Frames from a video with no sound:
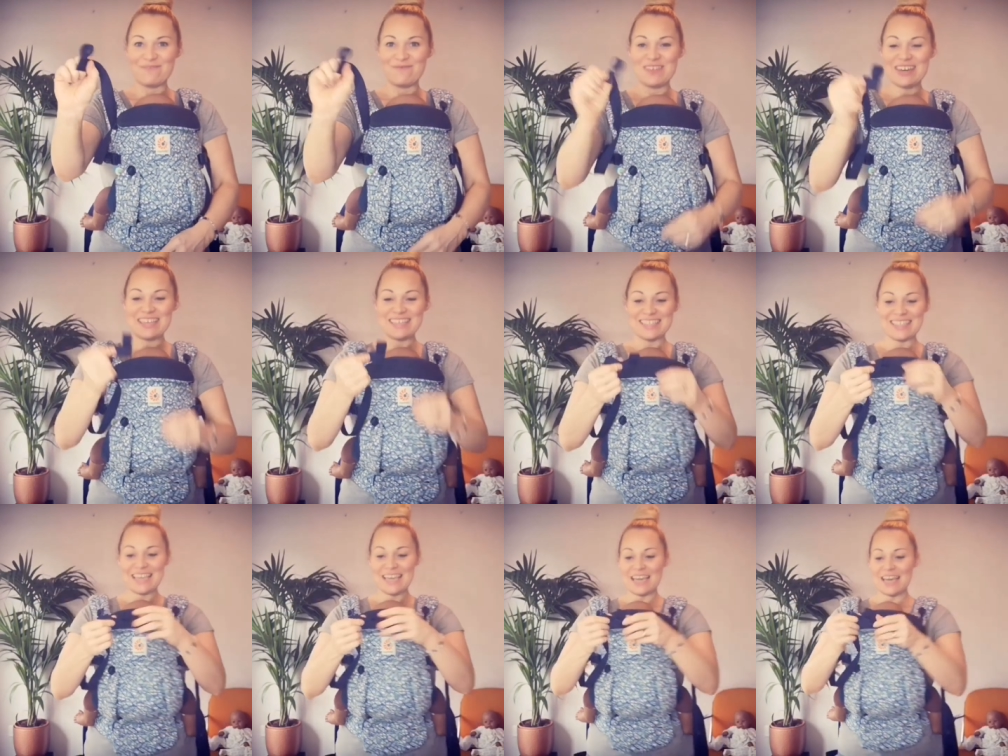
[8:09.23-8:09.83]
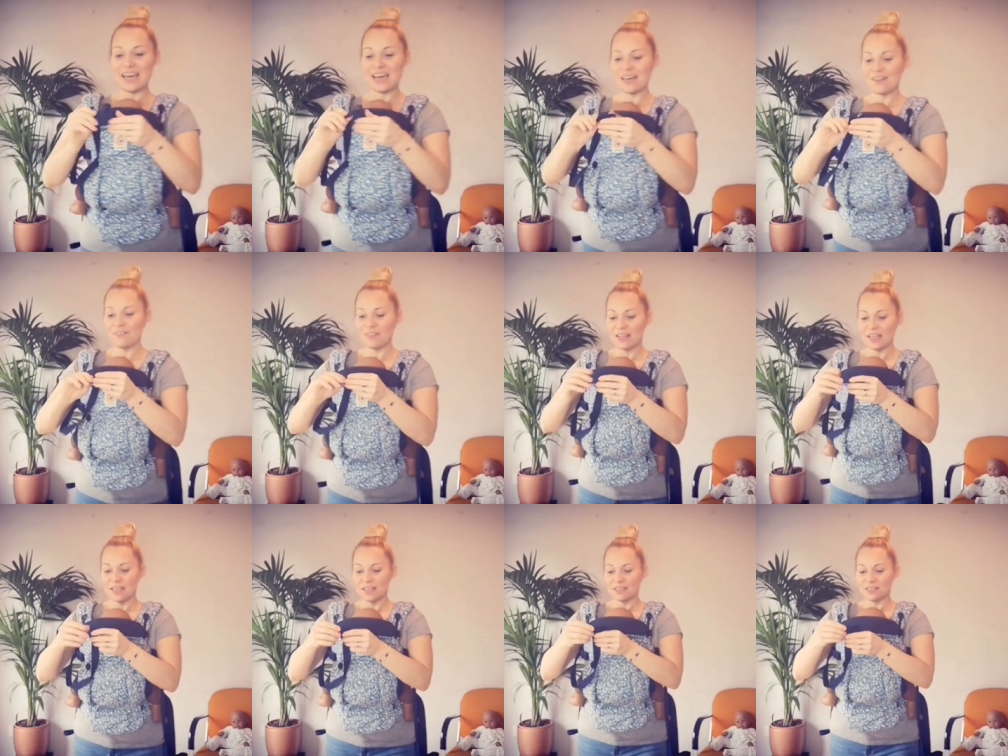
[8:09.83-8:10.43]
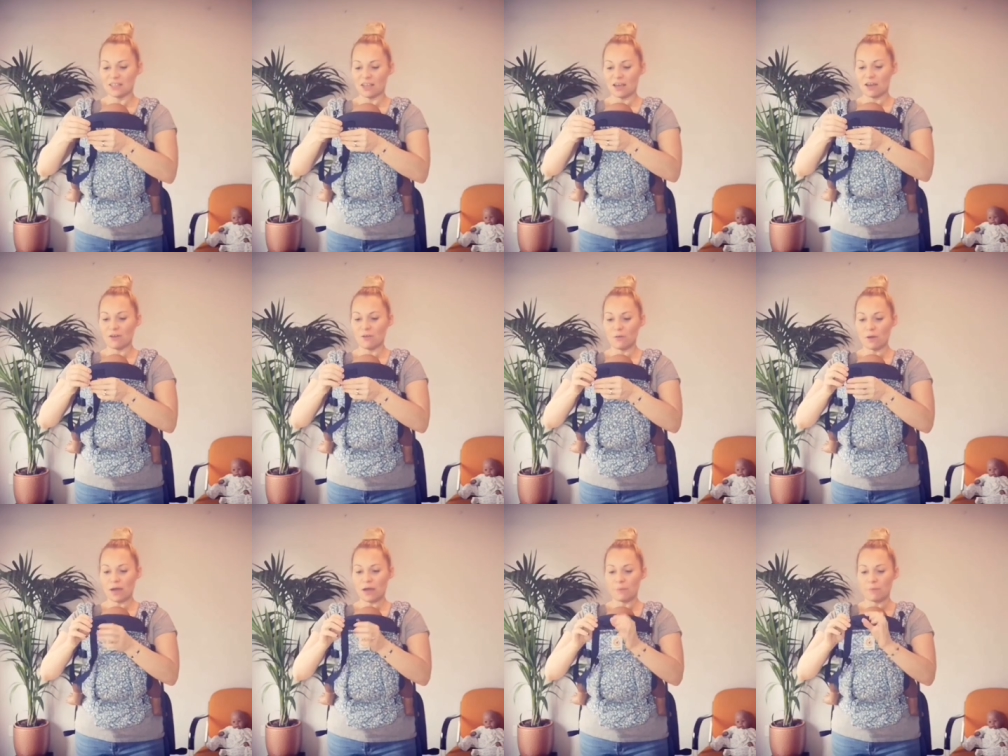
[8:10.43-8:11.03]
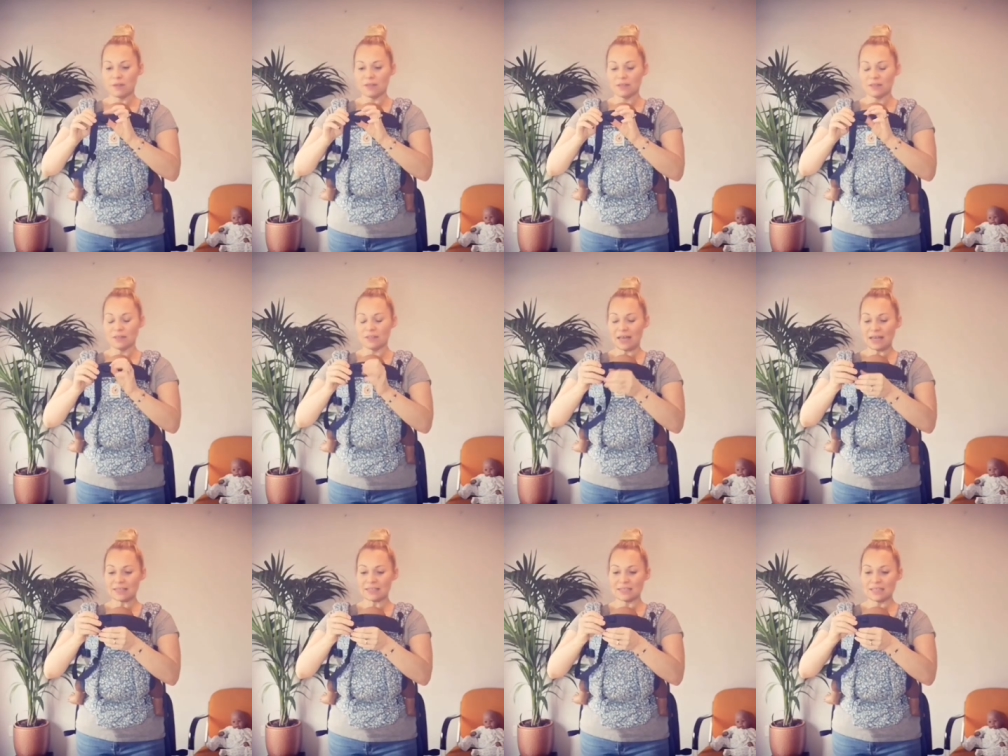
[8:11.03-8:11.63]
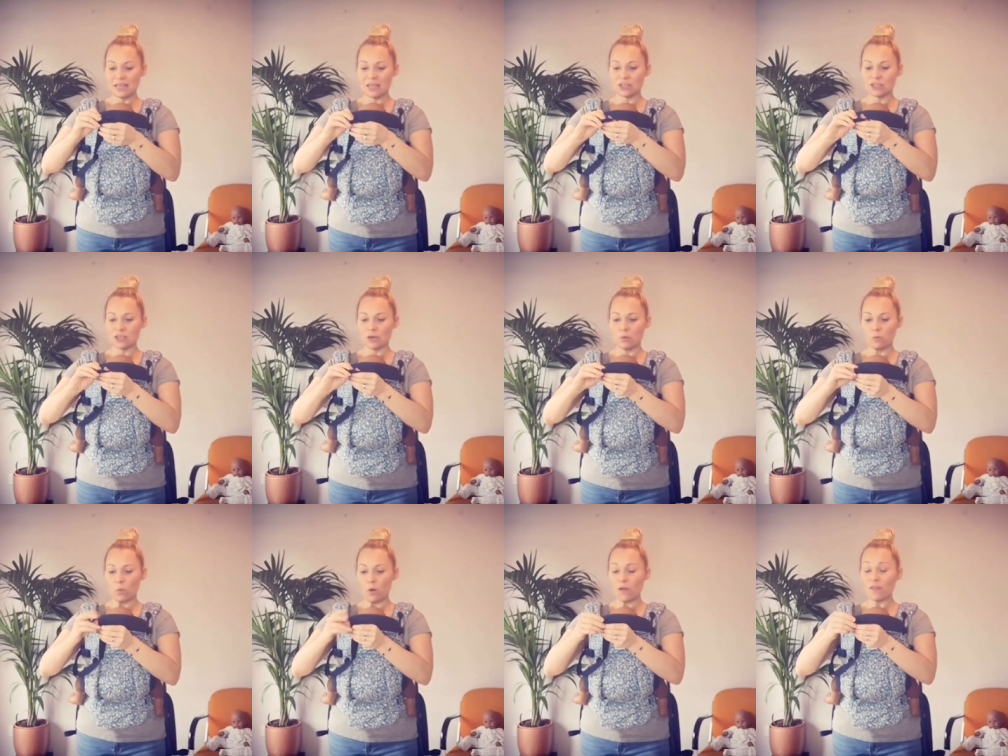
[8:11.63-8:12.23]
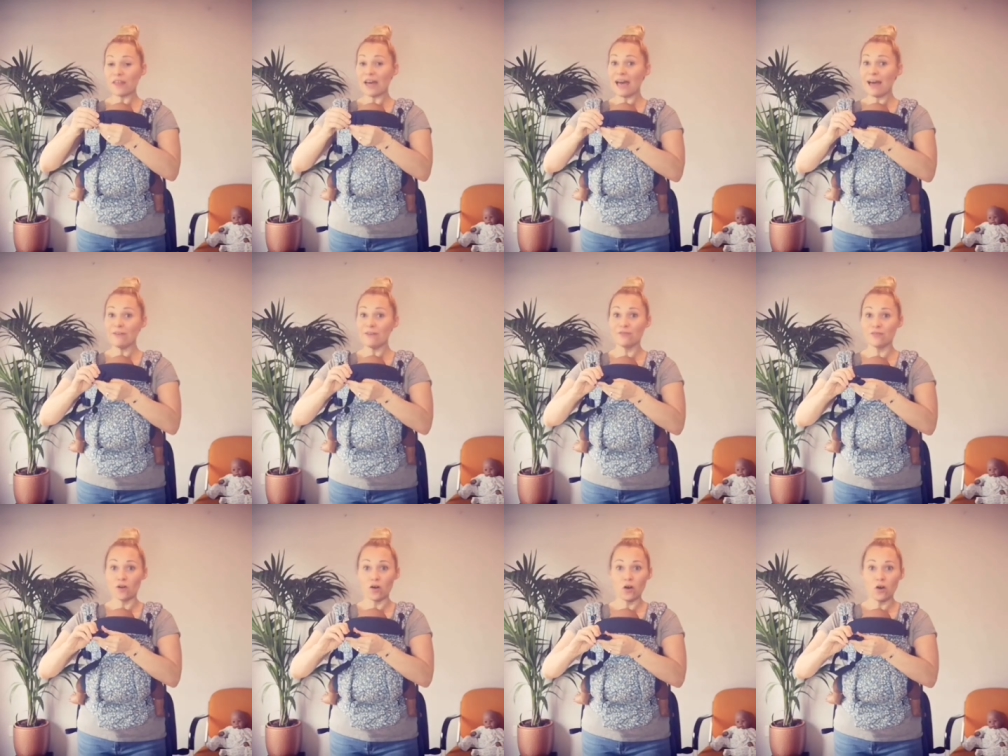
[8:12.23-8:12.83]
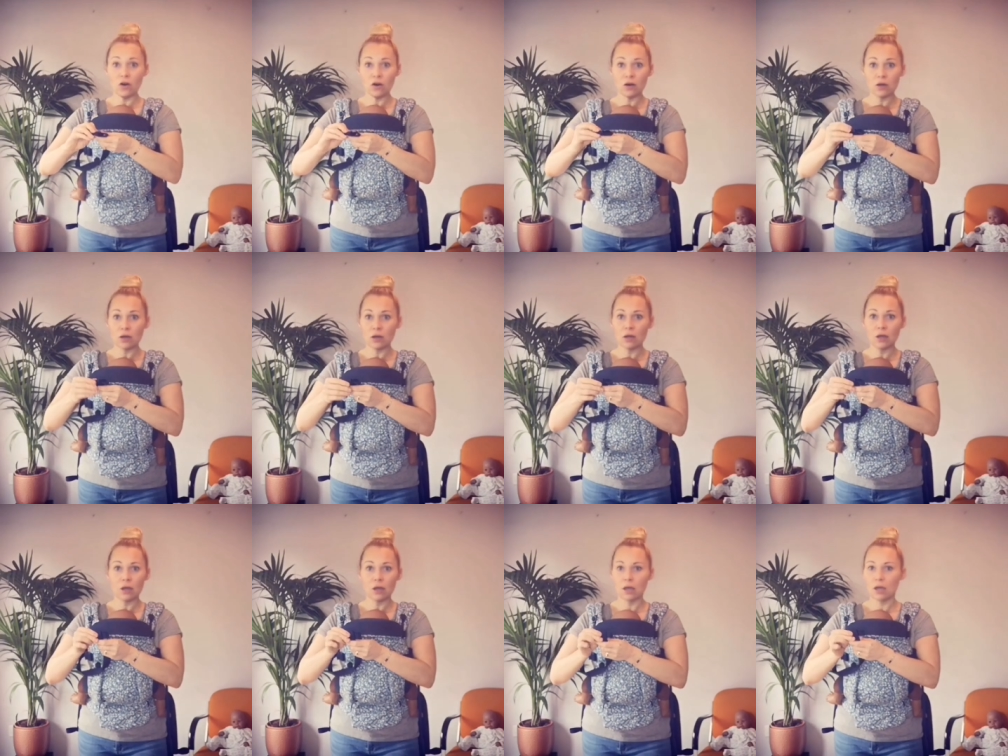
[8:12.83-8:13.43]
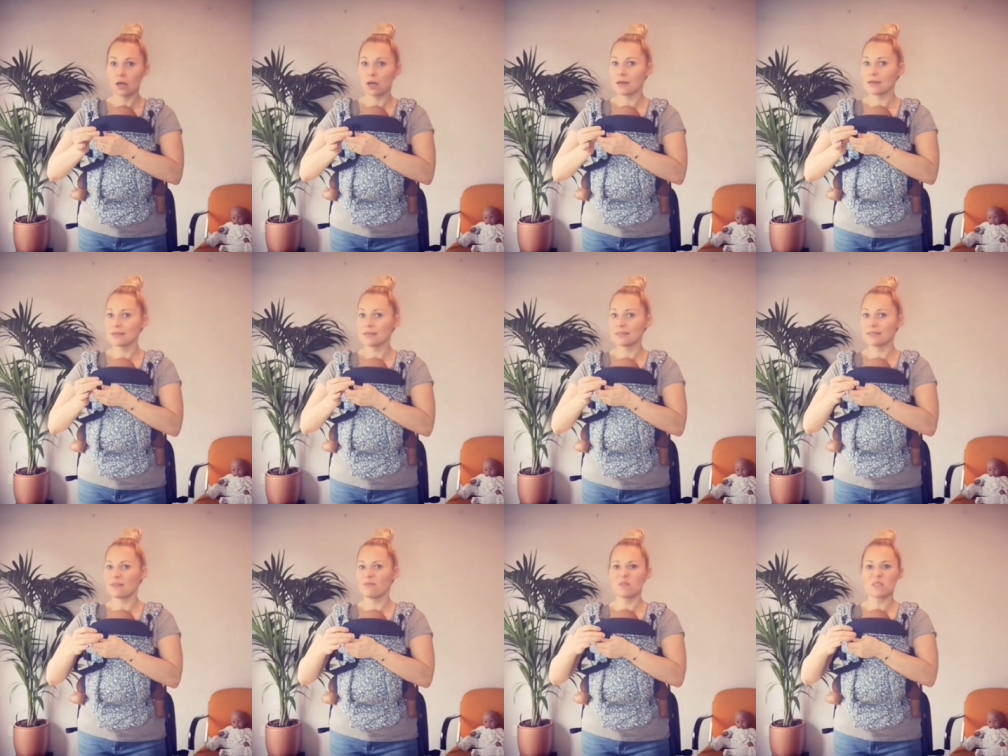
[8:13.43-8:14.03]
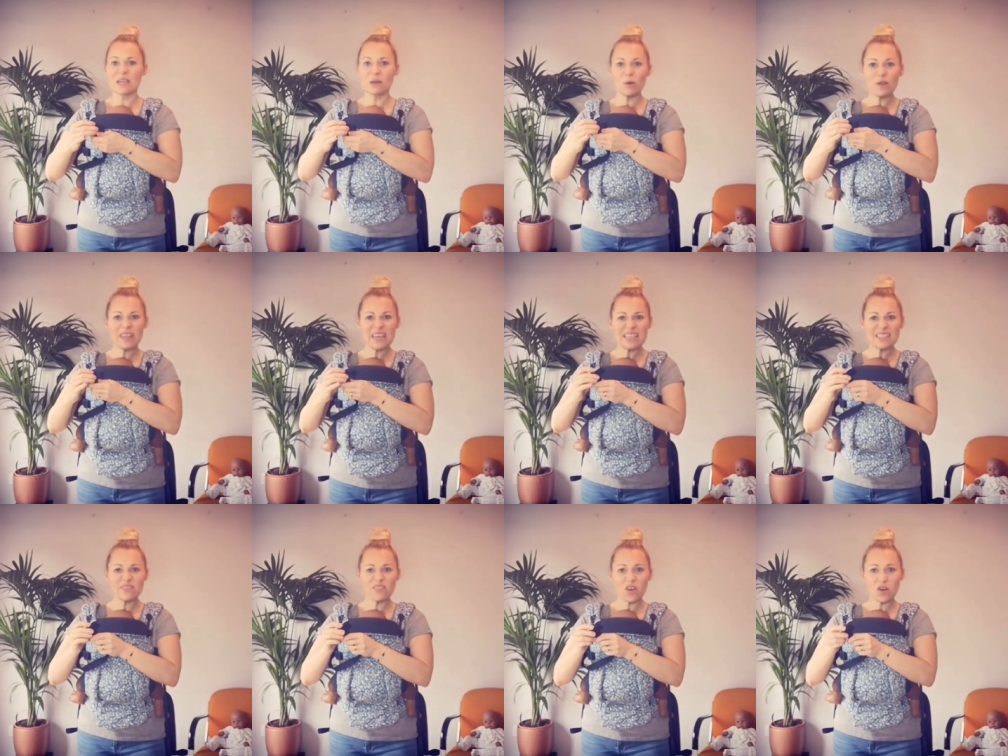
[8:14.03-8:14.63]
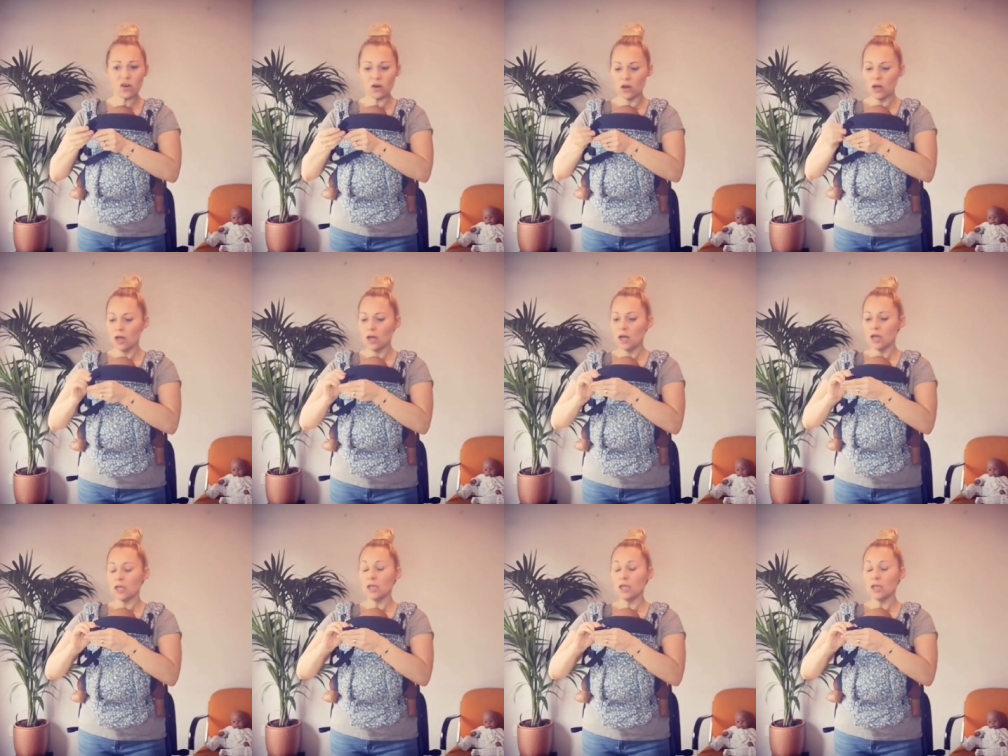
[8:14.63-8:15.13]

bits here, so a little elastic. So what they're for, because everyone's like, what are these for?